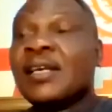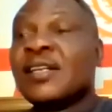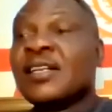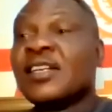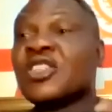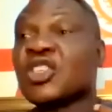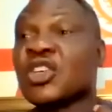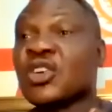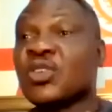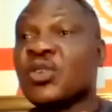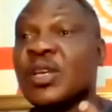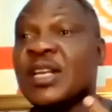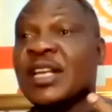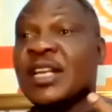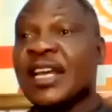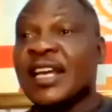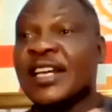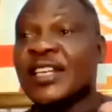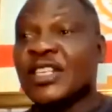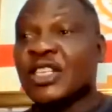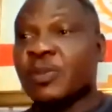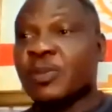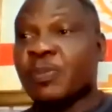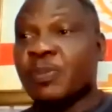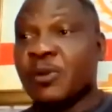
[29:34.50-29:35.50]
the screen
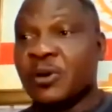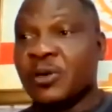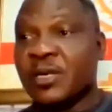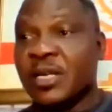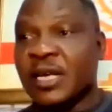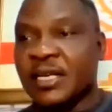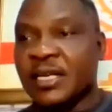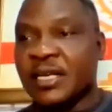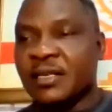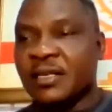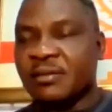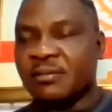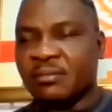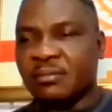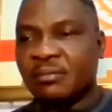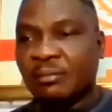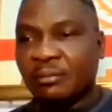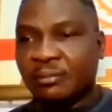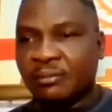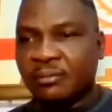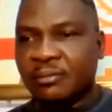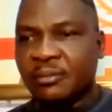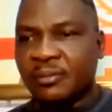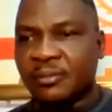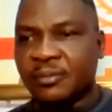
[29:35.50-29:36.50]
exploded.
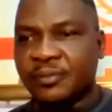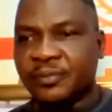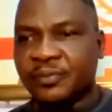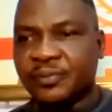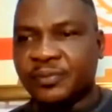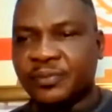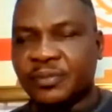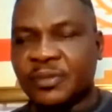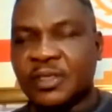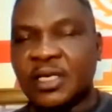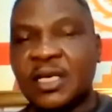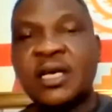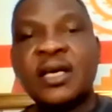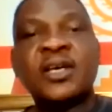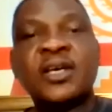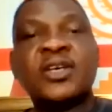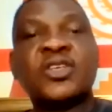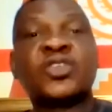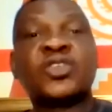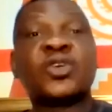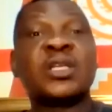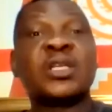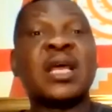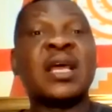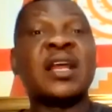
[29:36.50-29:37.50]

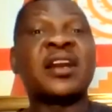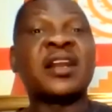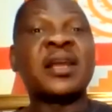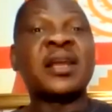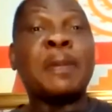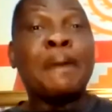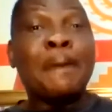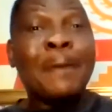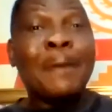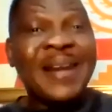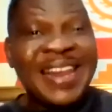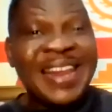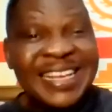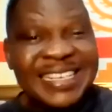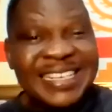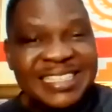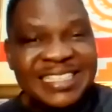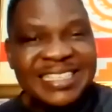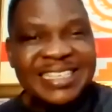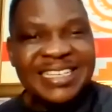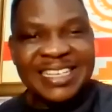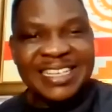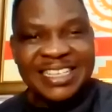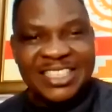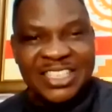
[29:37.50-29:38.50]
So they
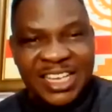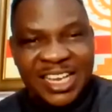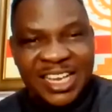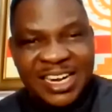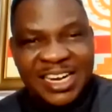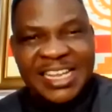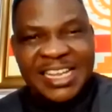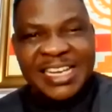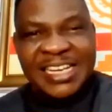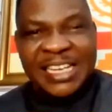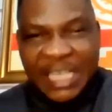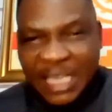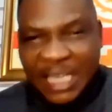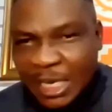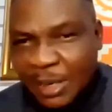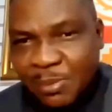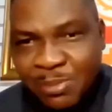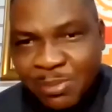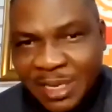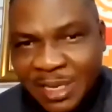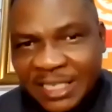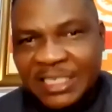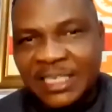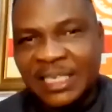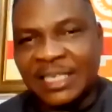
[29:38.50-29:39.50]
replaced the screen
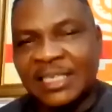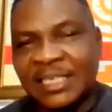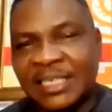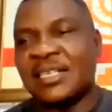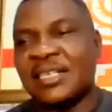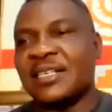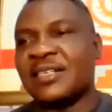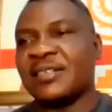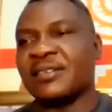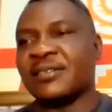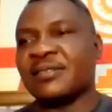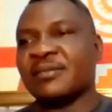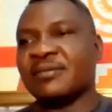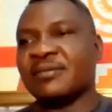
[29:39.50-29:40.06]
immediately.